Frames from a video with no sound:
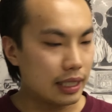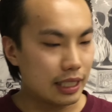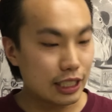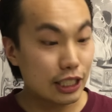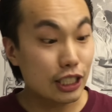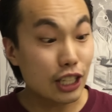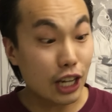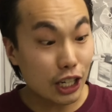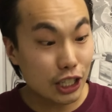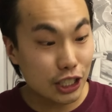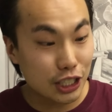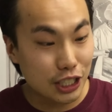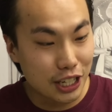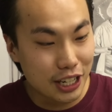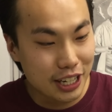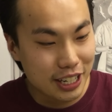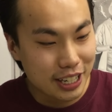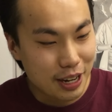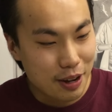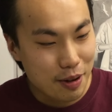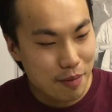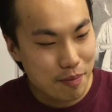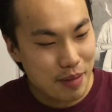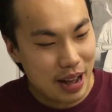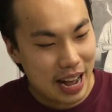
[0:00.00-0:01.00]

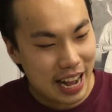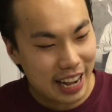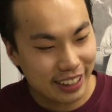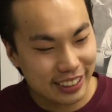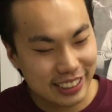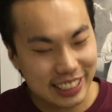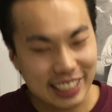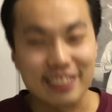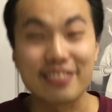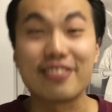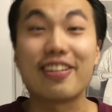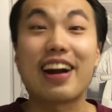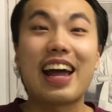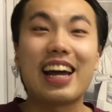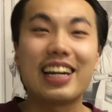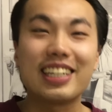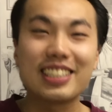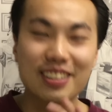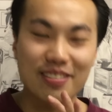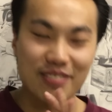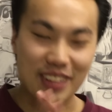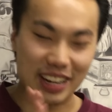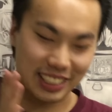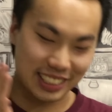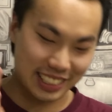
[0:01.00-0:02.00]
discussion about and
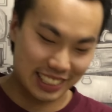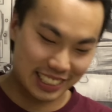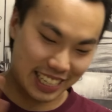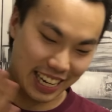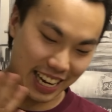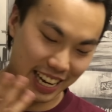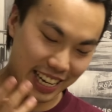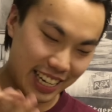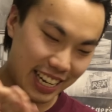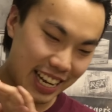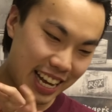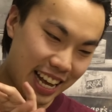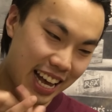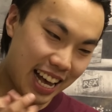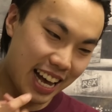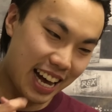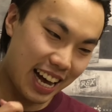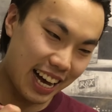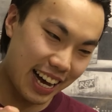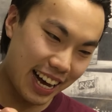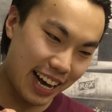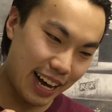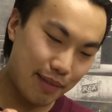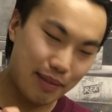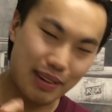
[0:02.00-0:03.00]
rant about design.
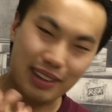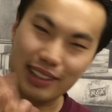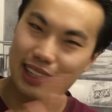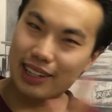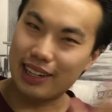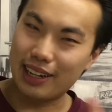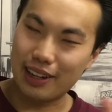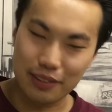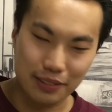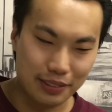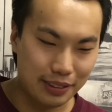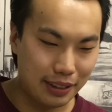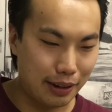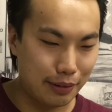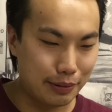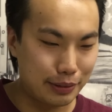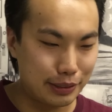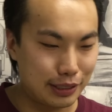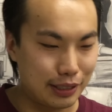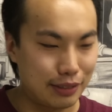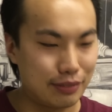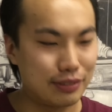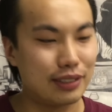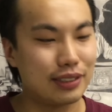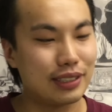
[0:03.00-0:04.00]
Um, I, I,
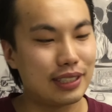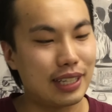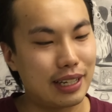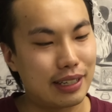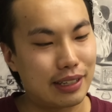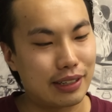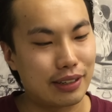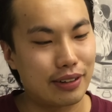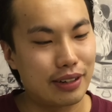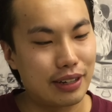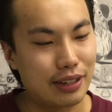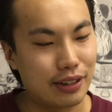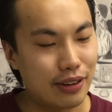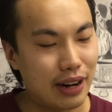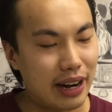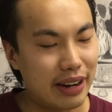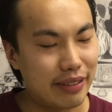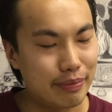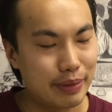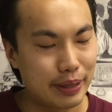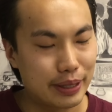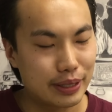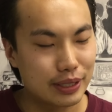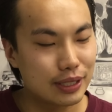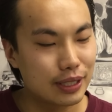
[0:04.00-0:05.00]
always love design and,
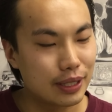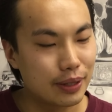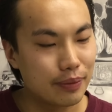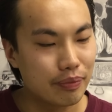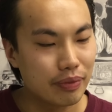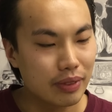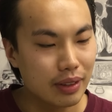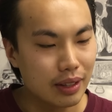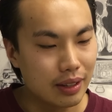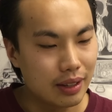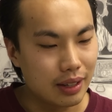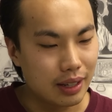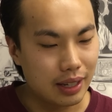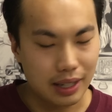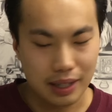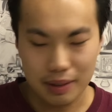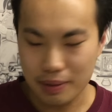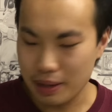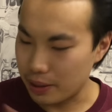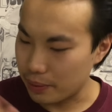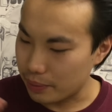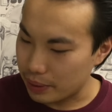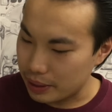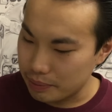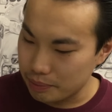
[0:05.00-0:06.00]
craft beer. So uh,
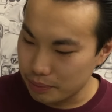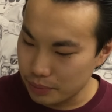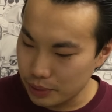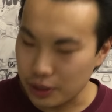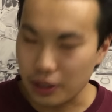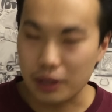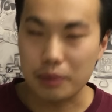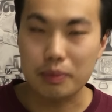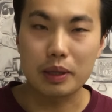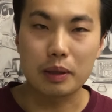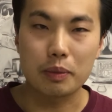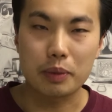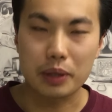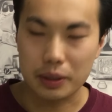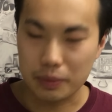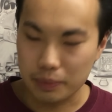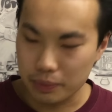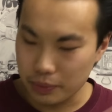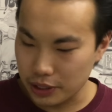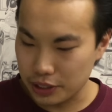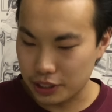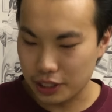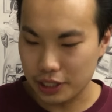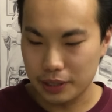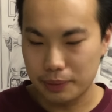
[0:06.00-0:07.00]
anyway, we're talking about the beer.
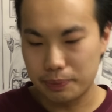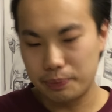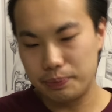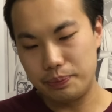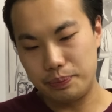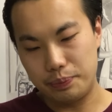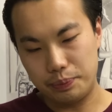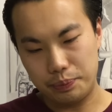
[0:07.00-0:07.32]
Let's see again.